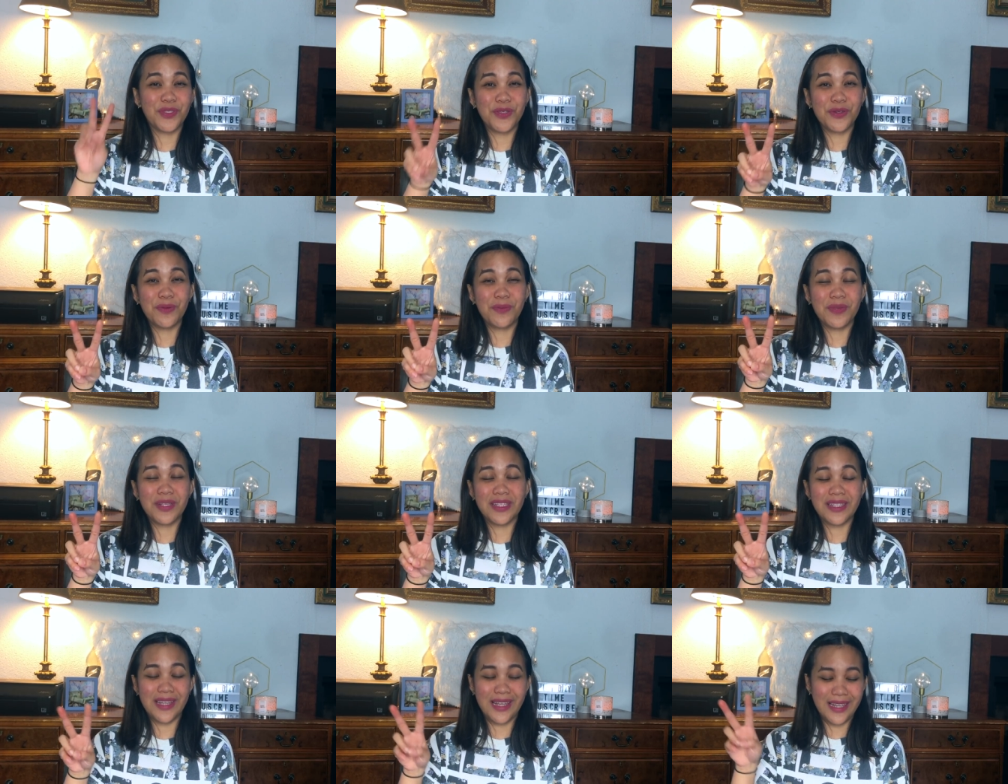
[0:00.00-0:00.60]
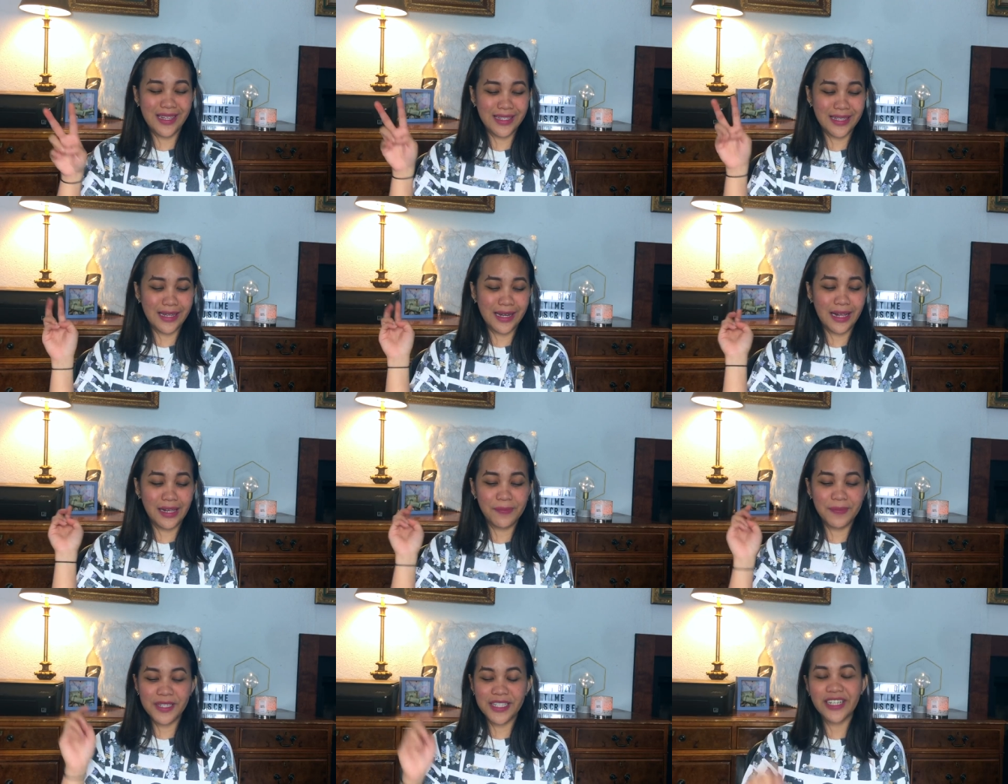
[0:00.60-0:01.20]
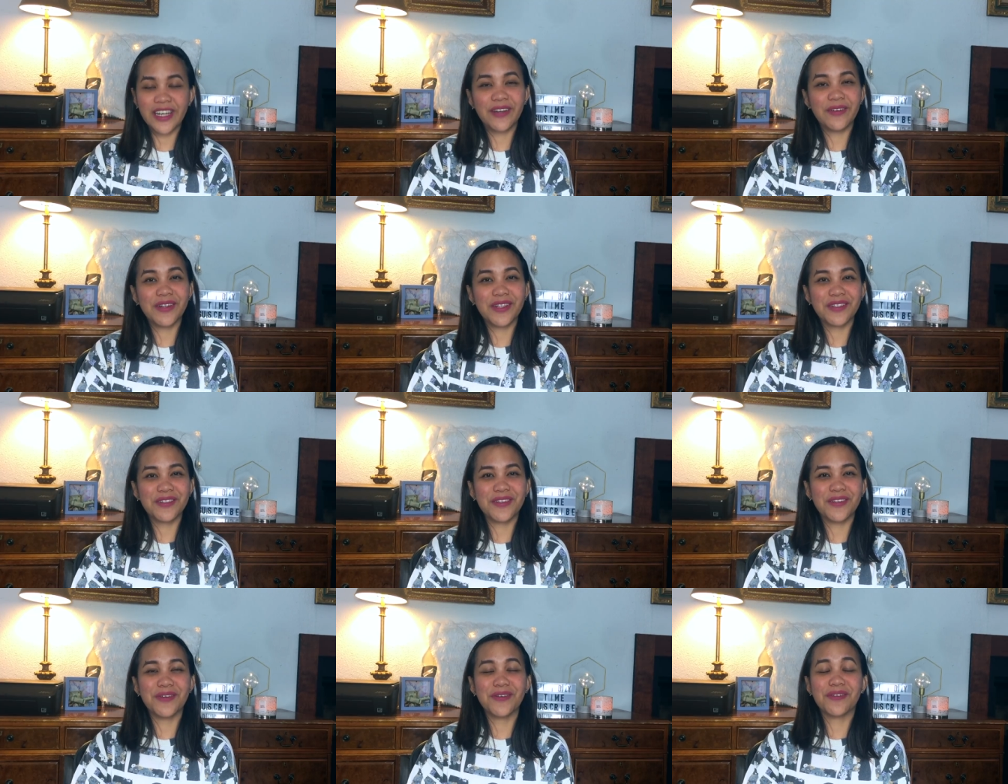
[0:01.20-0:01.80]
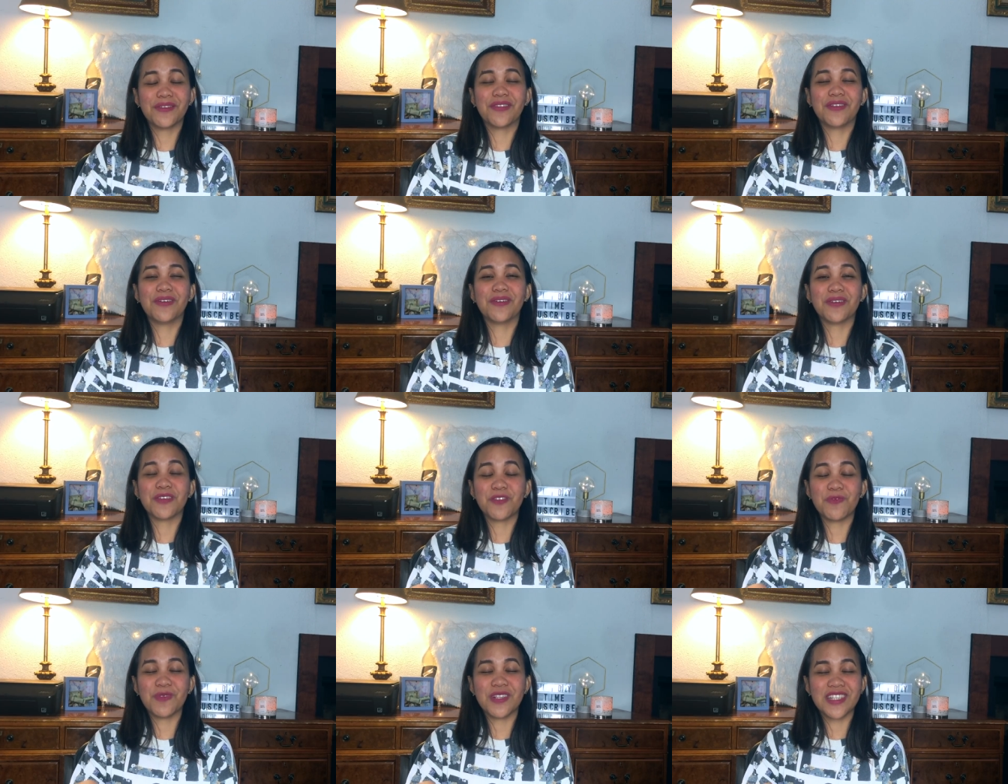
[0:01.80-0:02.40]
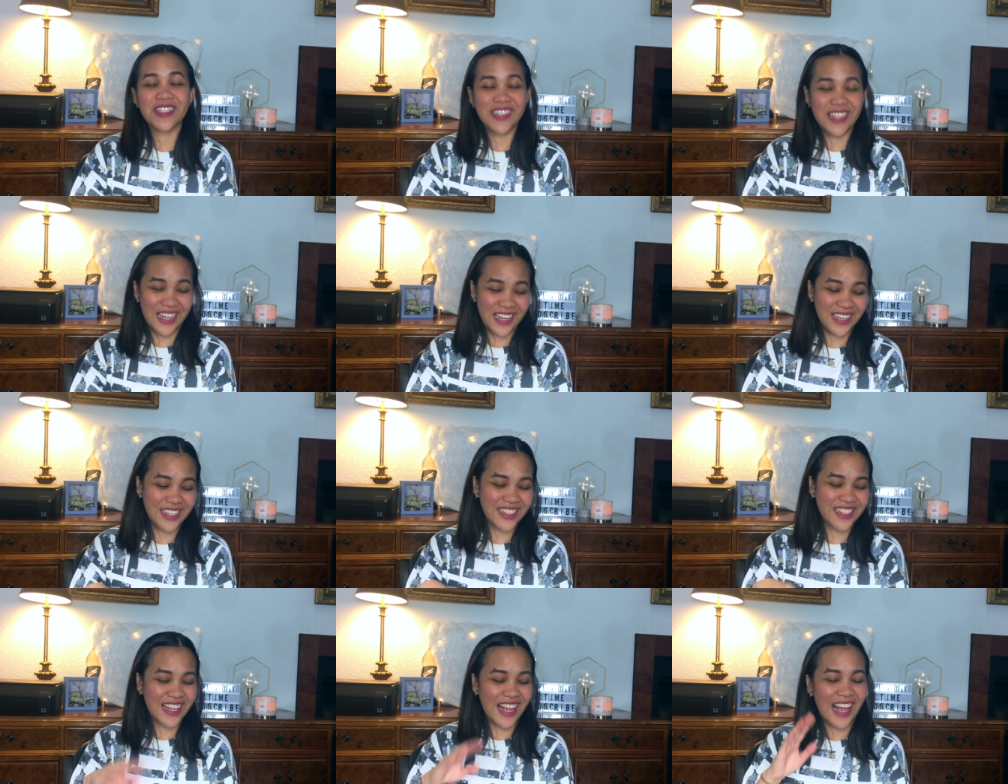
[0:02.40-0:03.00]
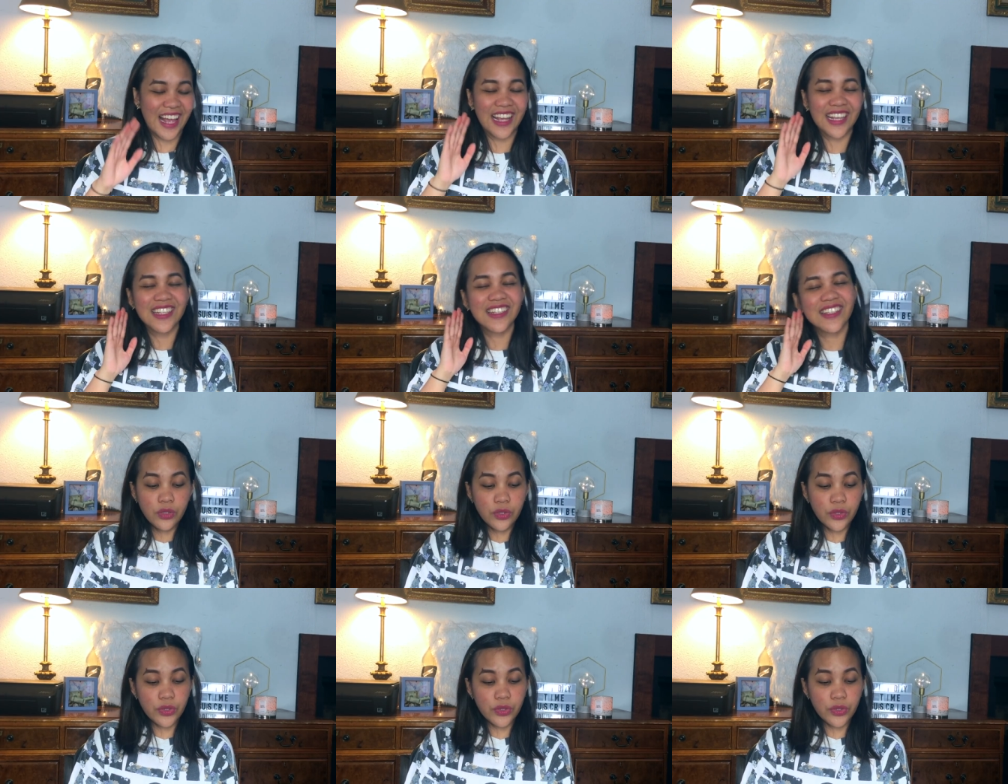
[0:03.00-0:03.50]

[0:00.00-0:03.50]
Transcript: 2 mistakes and I'll be sharing to you those mistakes guys.